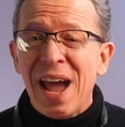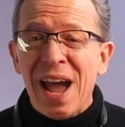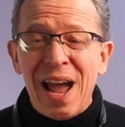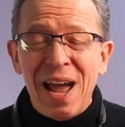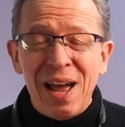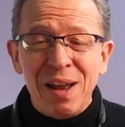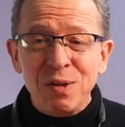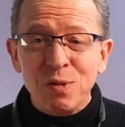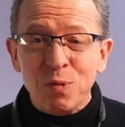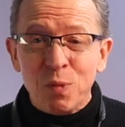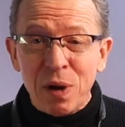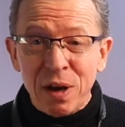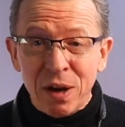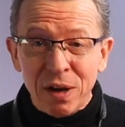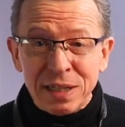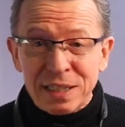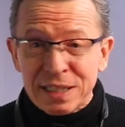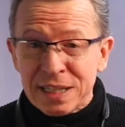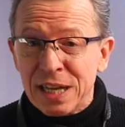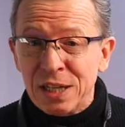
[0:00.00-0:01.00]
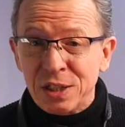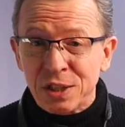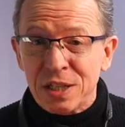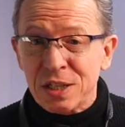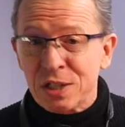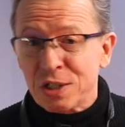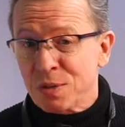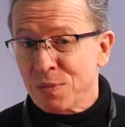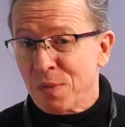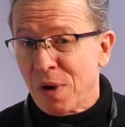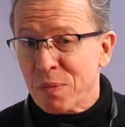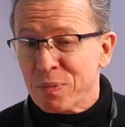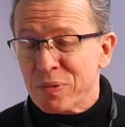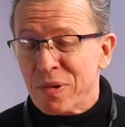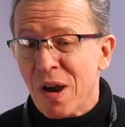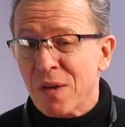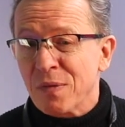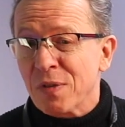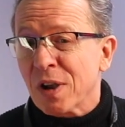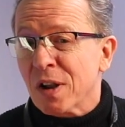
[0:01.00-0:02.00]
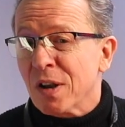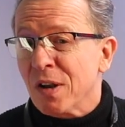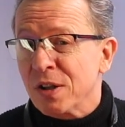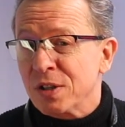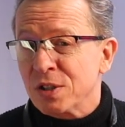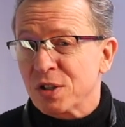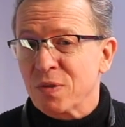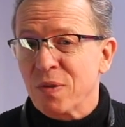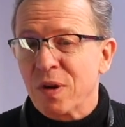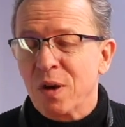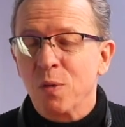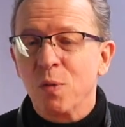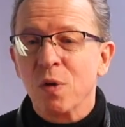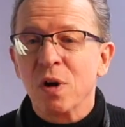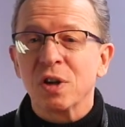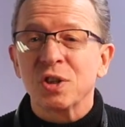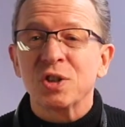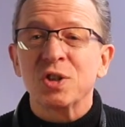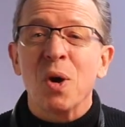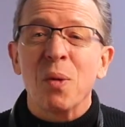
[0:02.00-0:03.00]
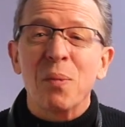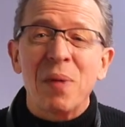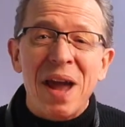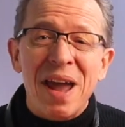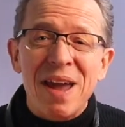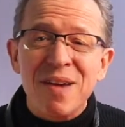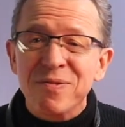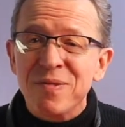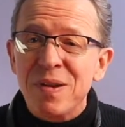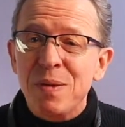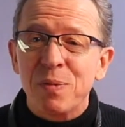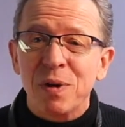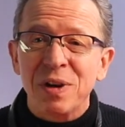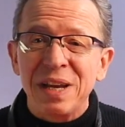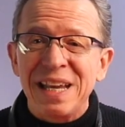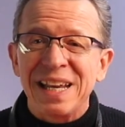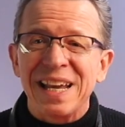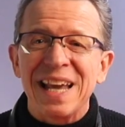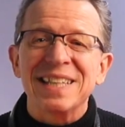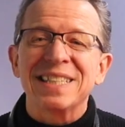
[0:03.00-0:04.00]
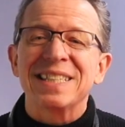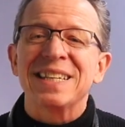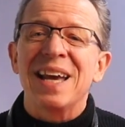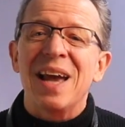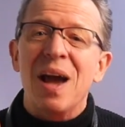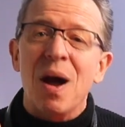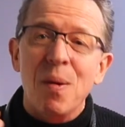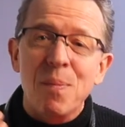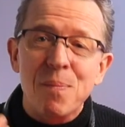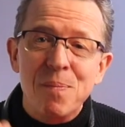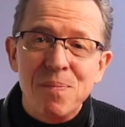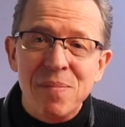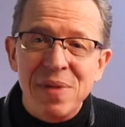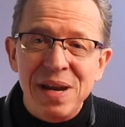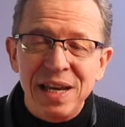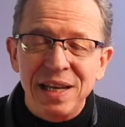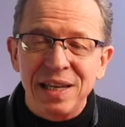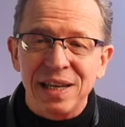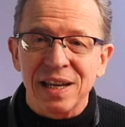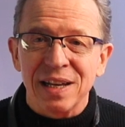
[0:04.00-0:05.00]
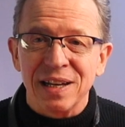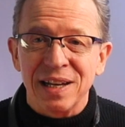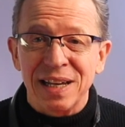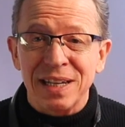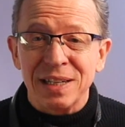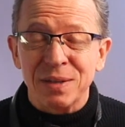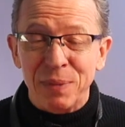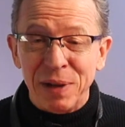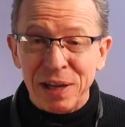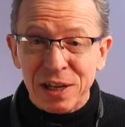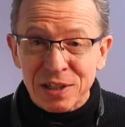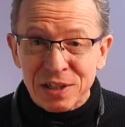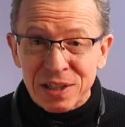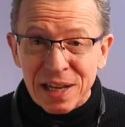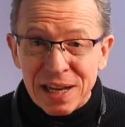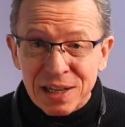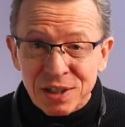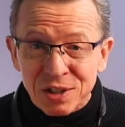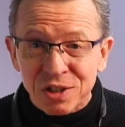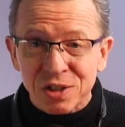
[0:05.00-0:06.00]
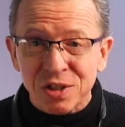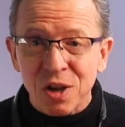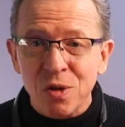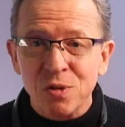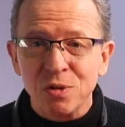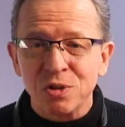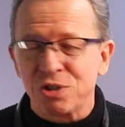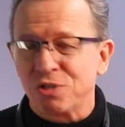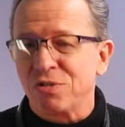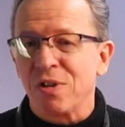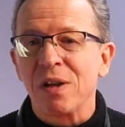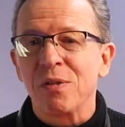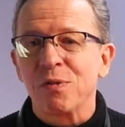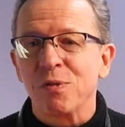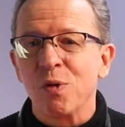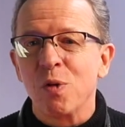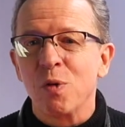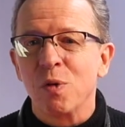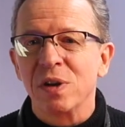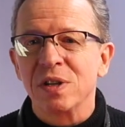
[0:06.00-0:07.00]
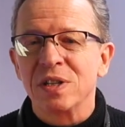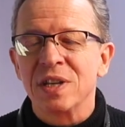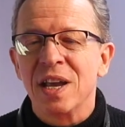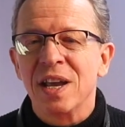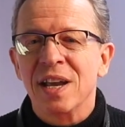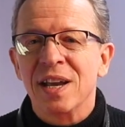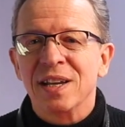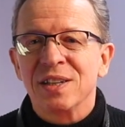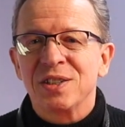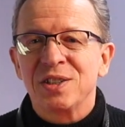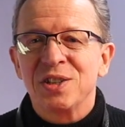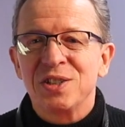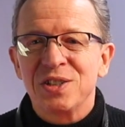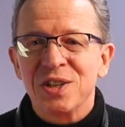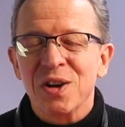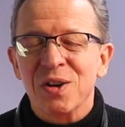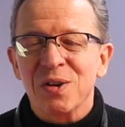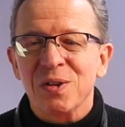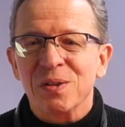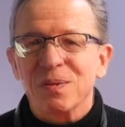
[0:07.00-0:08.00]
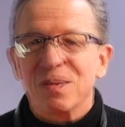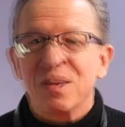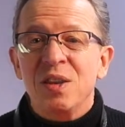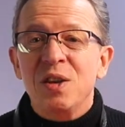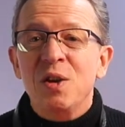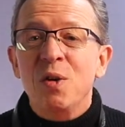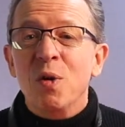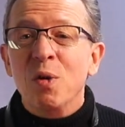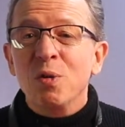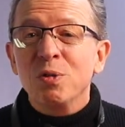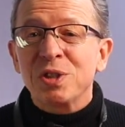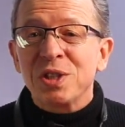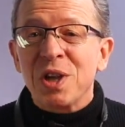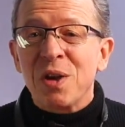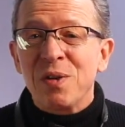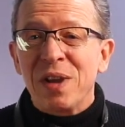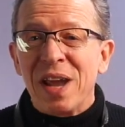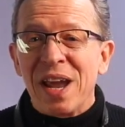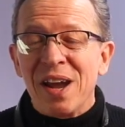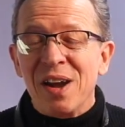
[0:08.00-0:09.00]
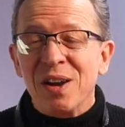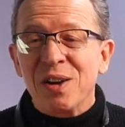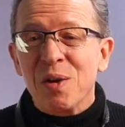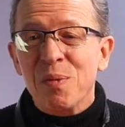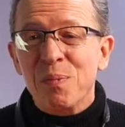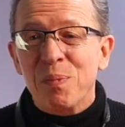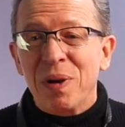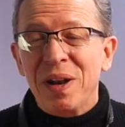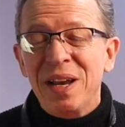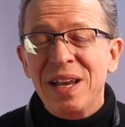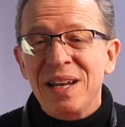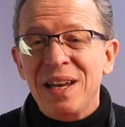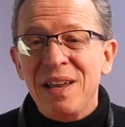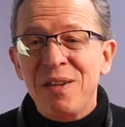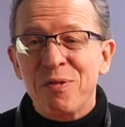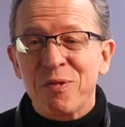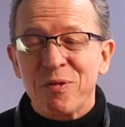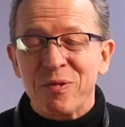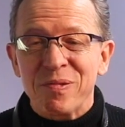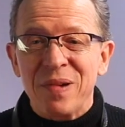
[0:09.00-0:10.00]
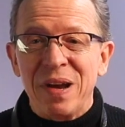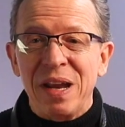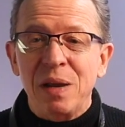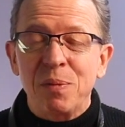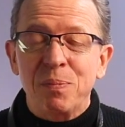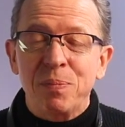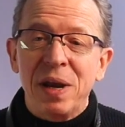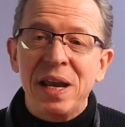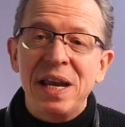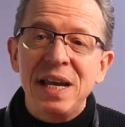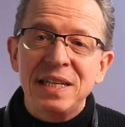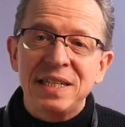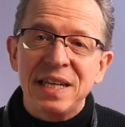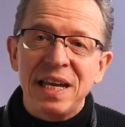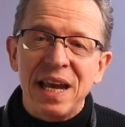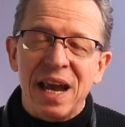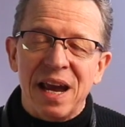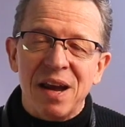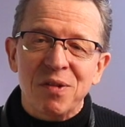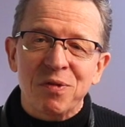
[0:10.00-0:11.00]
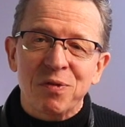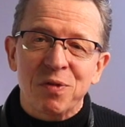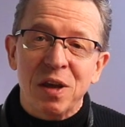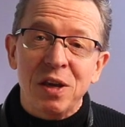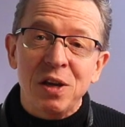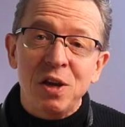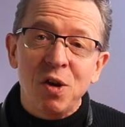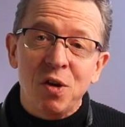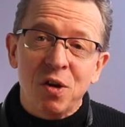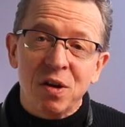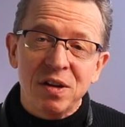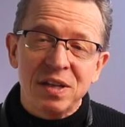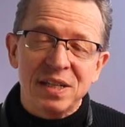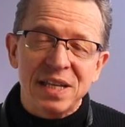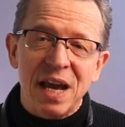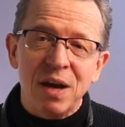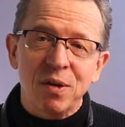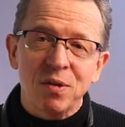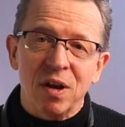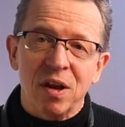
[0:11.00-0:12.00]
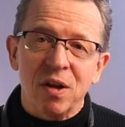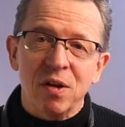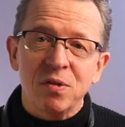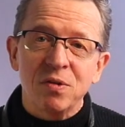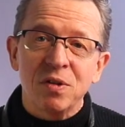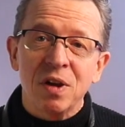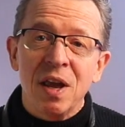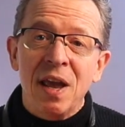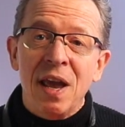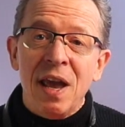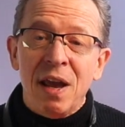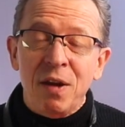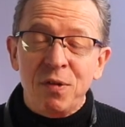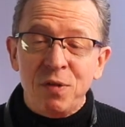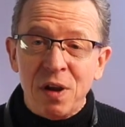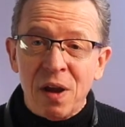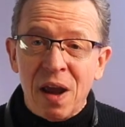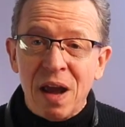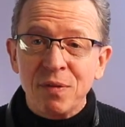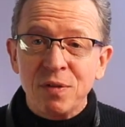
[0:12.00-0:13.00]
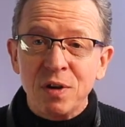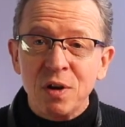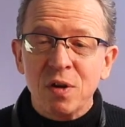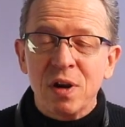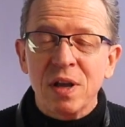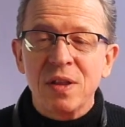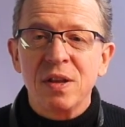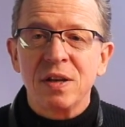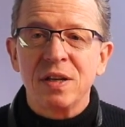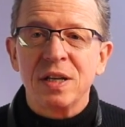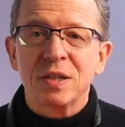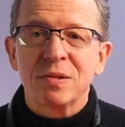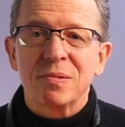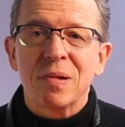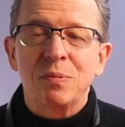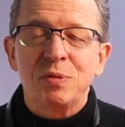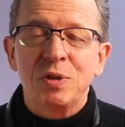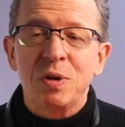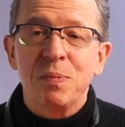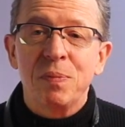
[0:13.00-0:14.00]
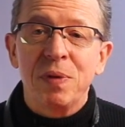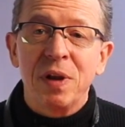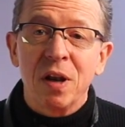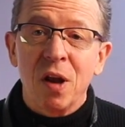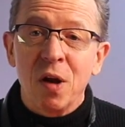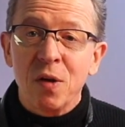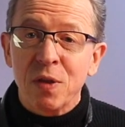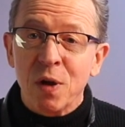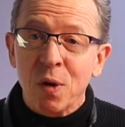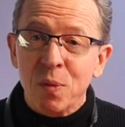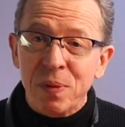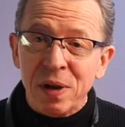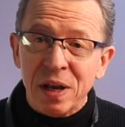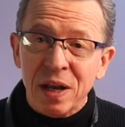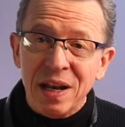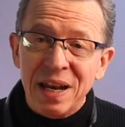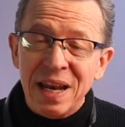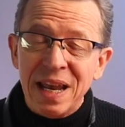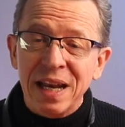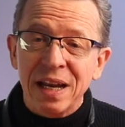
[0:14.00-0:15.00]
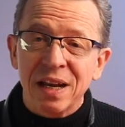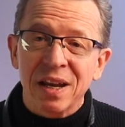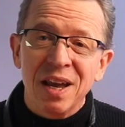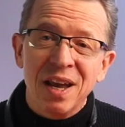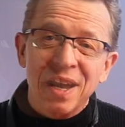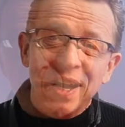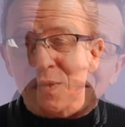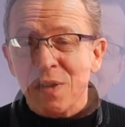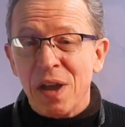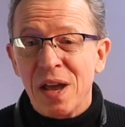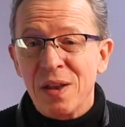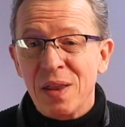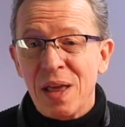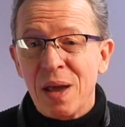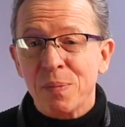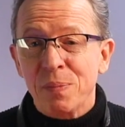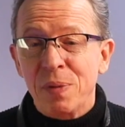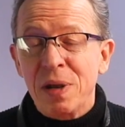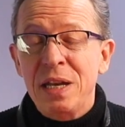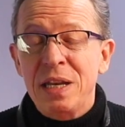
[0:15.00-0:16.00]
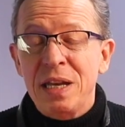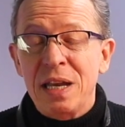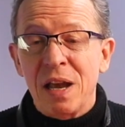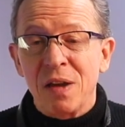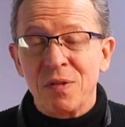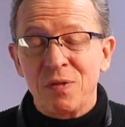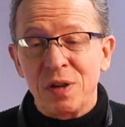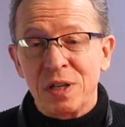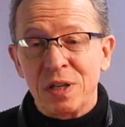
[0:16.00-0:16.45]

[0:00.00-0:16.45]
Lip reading: And when I teach this to my private clients or in a workshop, everybody gets it immediately because it's so straightforward to do. You also get a completely free PDF that you can download. If you have a look in the description below, there'll be a link, and that PDF